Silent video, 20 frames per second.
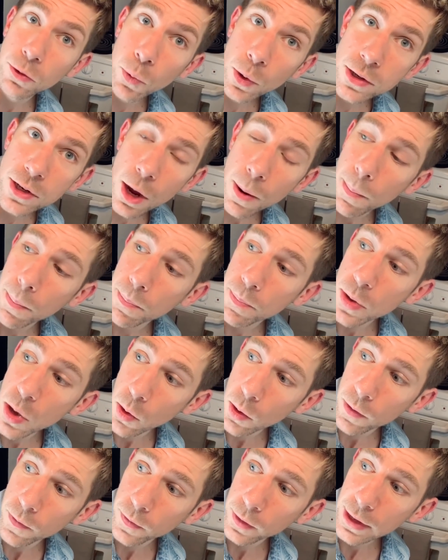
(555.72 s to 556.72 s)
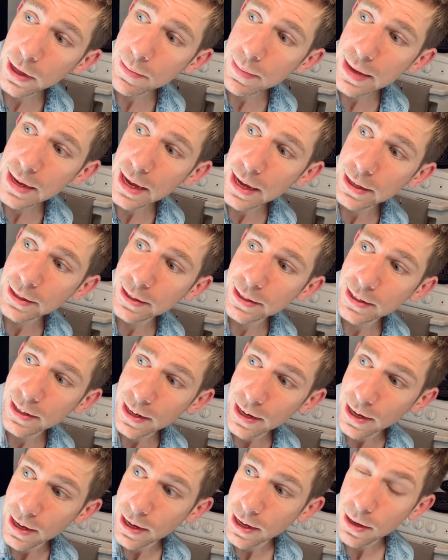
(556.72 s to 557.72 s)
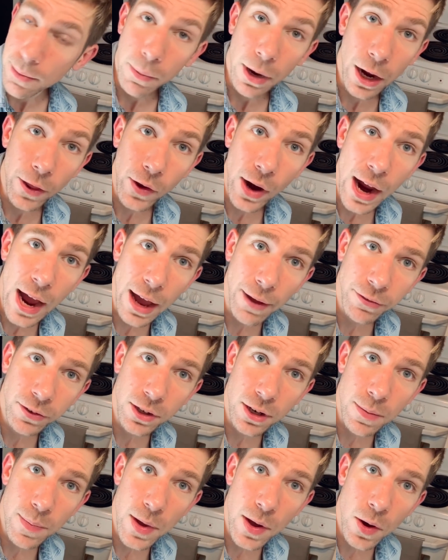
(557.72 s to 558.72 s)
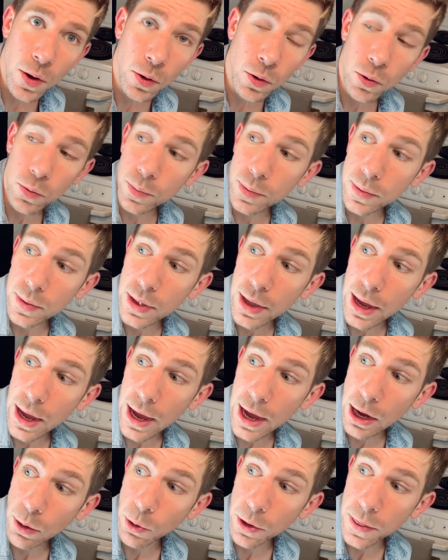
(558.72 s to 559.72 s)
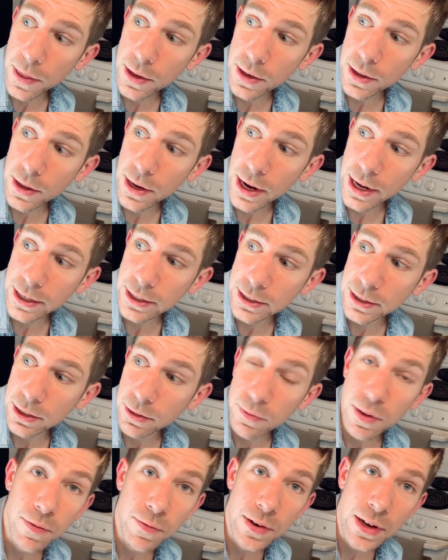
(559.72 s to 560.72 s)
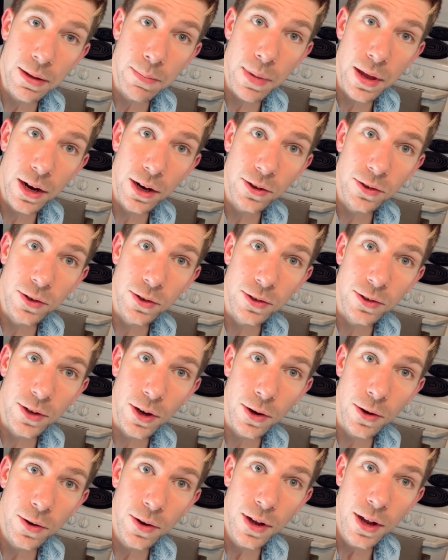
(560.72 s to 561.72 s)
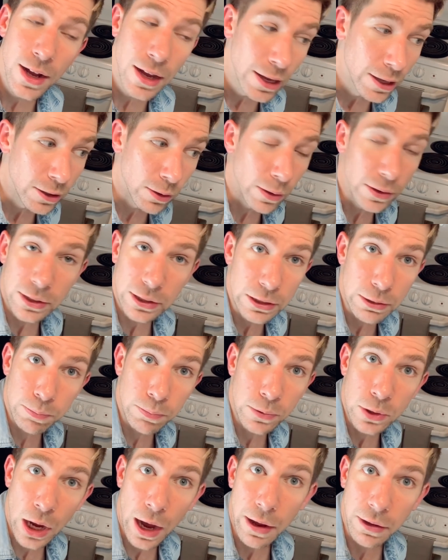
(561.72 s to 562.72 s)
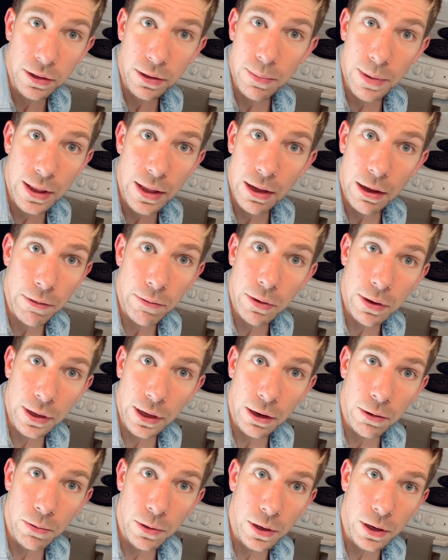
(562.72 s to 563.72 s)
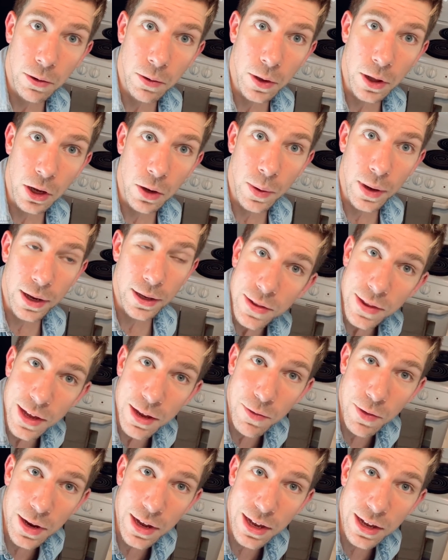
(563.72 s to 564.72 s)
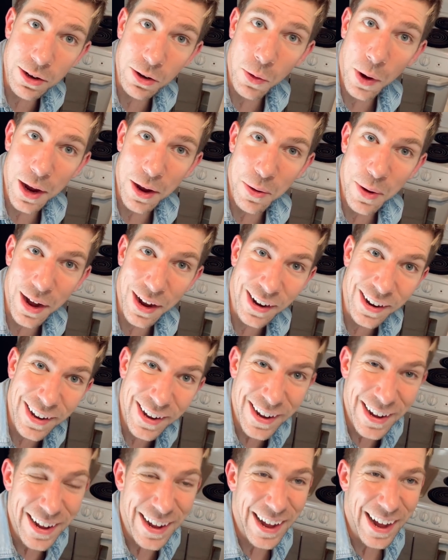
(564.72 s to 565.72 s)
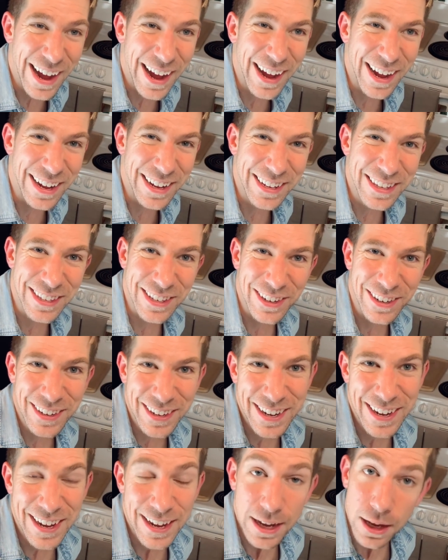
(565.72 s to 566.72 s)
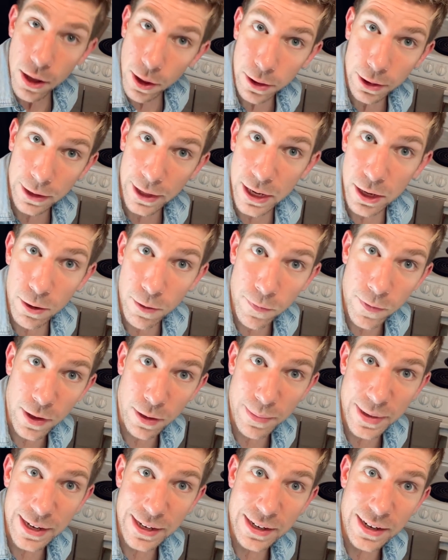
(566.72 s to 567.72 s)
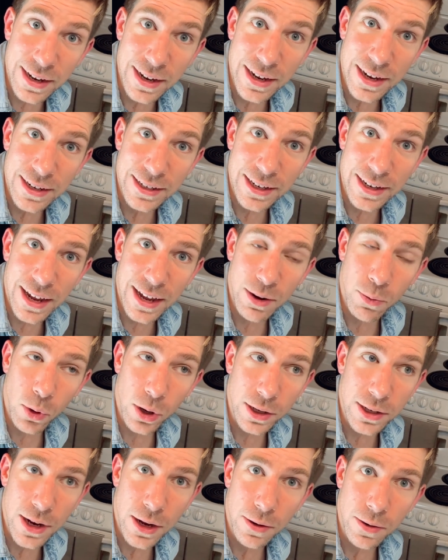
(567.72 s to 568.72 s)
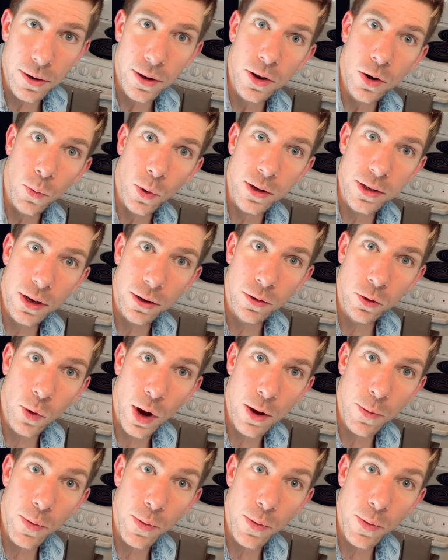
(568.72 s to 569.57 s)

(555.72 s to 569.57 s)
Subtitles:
worked out beautifully because my other half's going to be home within the next 15 minutes or so. So I'll just toss them in the oven again really, really quick. They reheat quite well. So this later filming today worked out quite